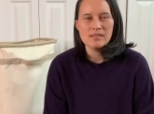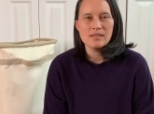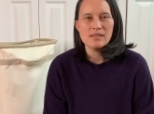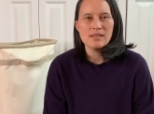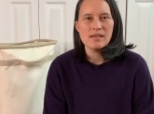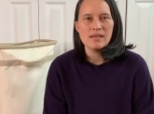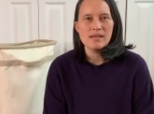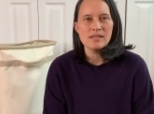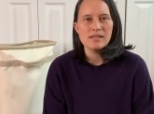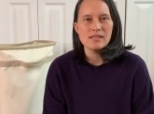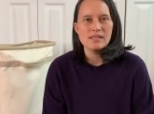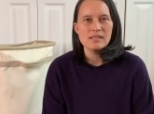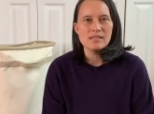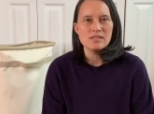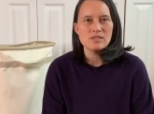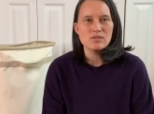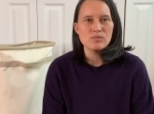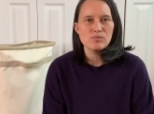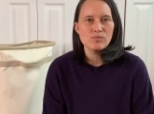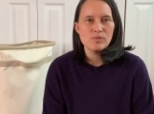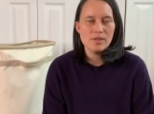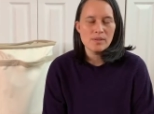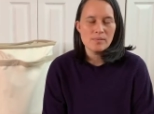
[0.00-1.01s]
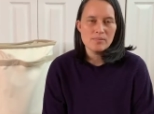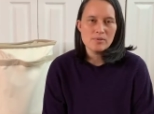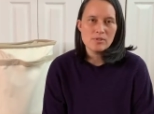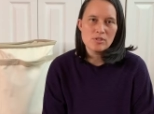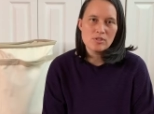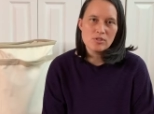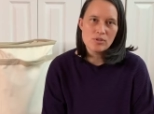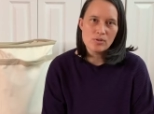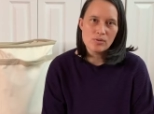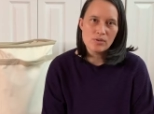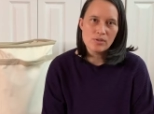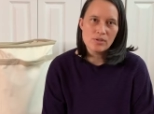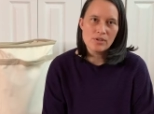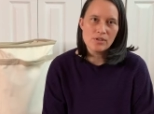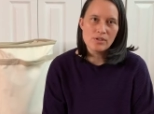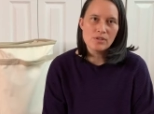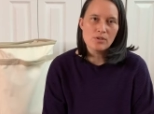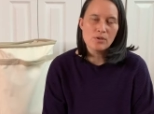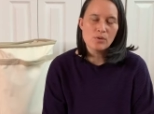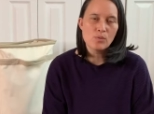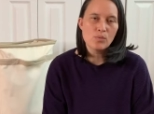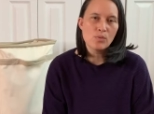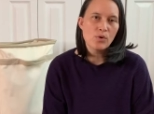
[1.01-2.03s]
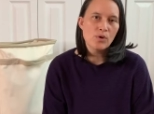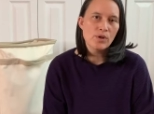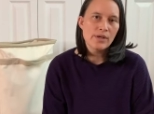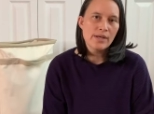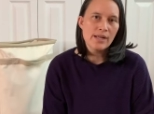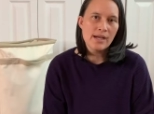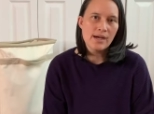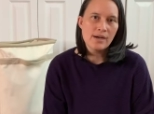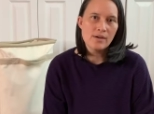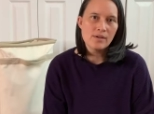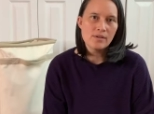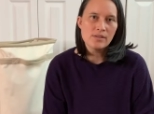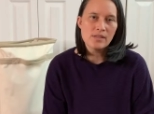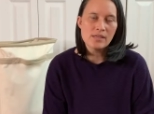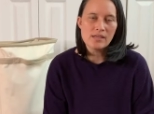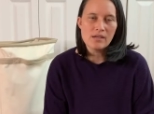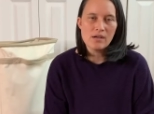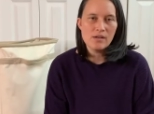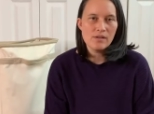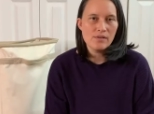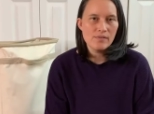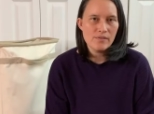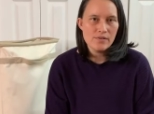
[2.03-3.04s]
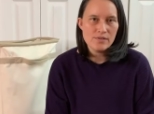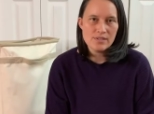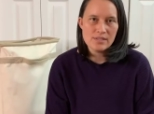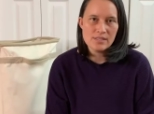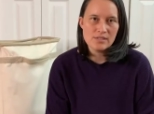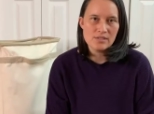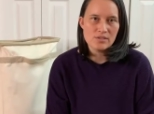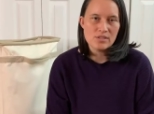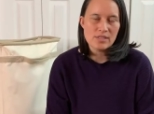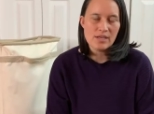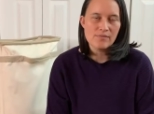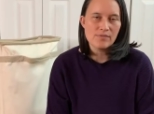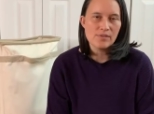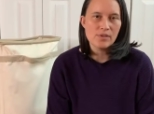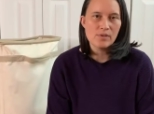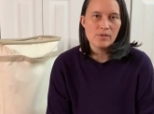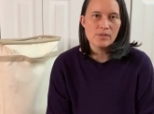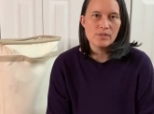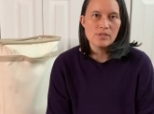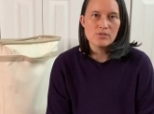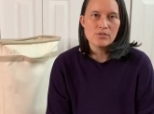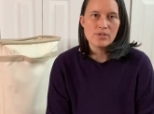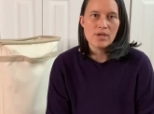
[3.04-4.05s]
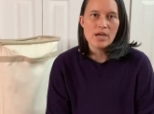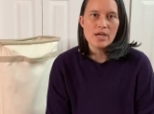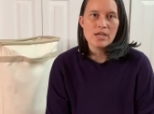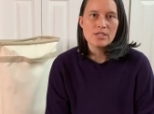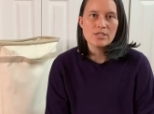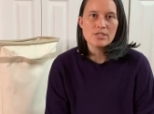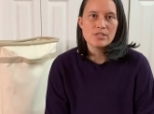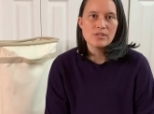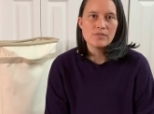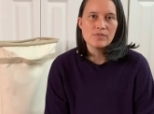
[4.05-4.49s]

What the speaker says: that is ripped, torn, or worn out, like all of those things just have to go in the trash.